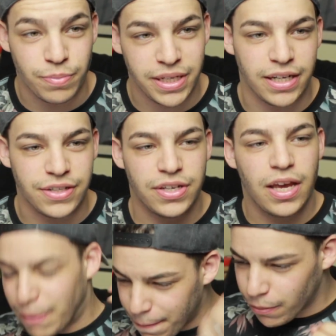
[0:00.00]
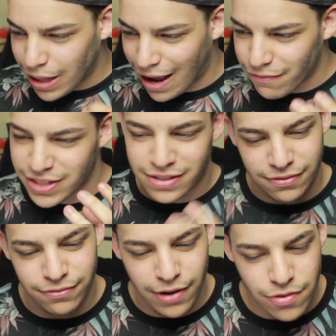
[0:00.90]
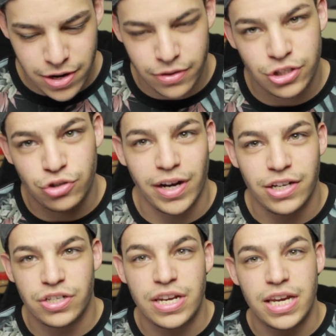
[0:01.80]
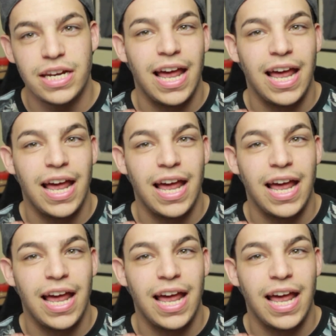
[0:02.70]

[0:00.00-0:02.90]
because people have this very strange need,